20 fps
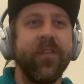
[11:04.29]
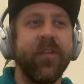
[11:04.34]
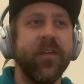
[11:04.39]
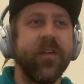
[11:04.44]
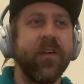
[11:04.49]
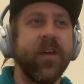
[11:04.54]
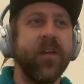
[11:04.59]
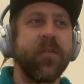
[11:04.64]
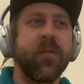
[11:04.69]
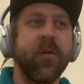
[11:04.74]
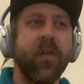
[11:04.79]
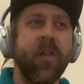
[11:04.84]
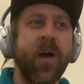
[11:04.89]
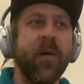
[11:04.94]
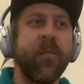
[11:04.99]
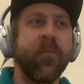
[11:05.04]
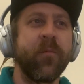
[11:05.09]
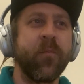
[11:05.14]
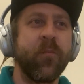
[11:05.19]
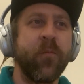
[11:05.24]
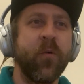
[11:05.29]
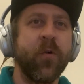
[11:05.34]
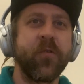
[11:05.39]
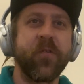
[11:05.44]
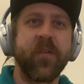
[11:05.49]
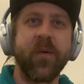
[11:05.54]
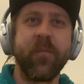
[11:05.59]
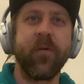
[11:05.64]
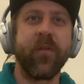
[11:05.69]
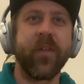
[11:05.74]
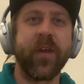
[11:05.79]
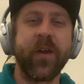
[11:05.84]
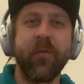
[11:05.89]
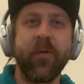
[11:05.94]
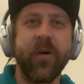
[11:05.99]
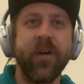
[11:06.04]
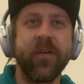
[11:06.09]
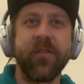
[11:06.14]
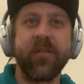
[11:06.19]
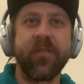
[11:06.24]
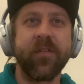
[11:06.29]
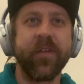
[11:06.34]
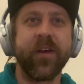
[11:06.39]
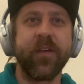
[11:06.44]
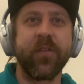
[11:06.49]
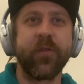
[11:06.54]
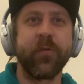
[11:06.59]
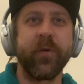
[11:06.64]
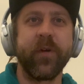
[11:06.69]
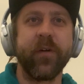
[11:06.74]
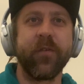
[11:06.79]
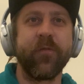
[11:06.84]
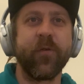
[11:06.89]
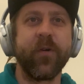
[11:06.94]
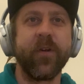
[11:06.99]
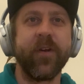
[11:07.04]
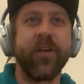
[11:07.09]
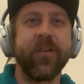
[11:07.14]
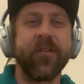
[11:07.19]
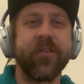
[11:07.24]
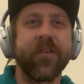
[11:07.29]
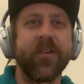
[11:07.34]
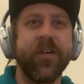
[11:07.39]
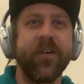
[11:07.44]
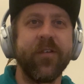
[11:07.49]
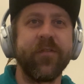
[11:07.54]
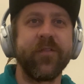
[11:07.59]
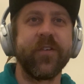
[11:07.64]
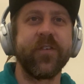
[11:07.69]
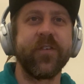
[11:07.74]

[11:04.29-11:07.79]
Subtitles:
it's a lot more simple than it was like 3 or 4 years ago, for